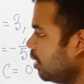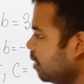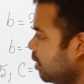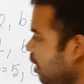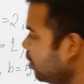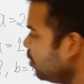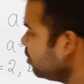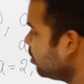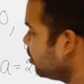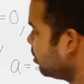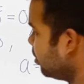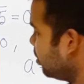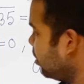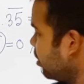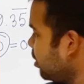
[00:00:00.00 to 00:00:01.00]
Now,
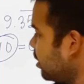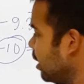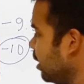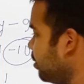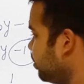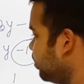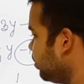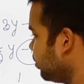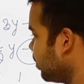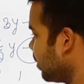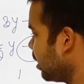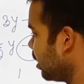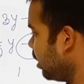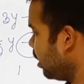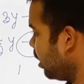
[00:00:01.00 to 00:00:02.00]
see,
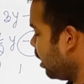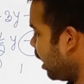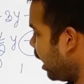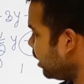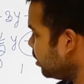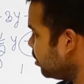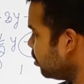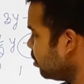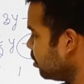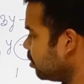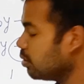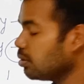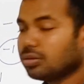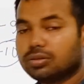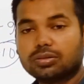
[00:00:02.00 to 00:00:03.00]
I need to
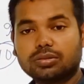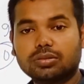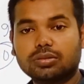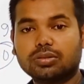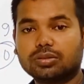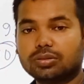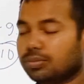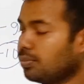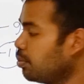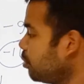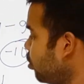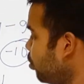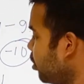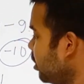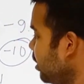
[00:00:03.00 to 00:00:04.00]

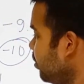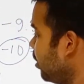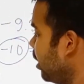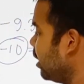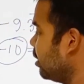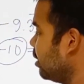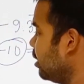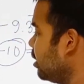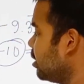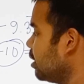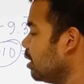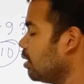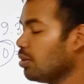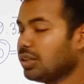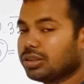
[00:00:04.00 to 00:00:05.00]
modify this
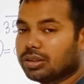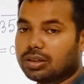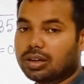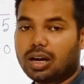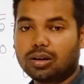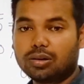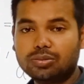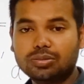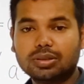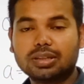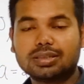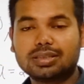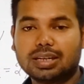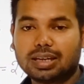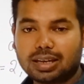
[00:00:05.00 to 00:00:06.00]
equation. How?
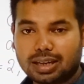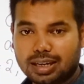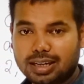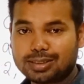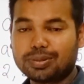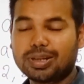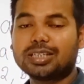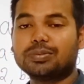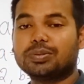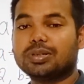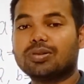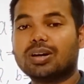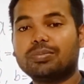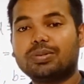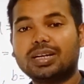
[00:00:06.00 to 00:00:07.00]
See, ax plus
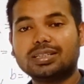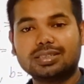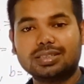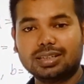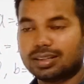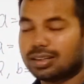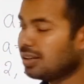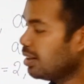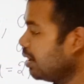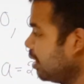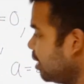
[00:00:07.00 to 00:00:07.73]
by plus c.